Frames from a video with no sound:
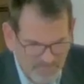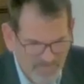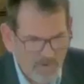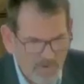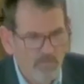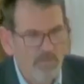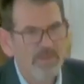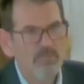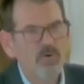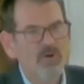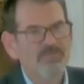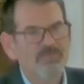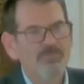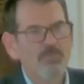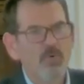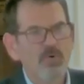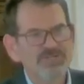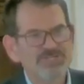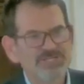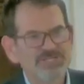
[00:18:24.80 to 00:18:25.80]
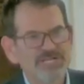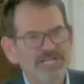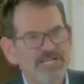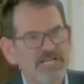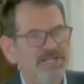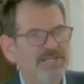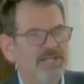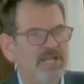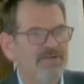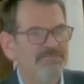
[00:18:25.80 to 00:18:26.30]
We were fortunate
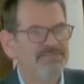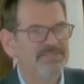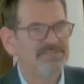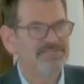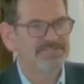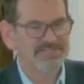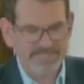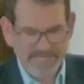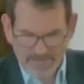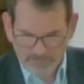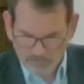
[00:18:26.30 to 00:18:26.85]
enough to stay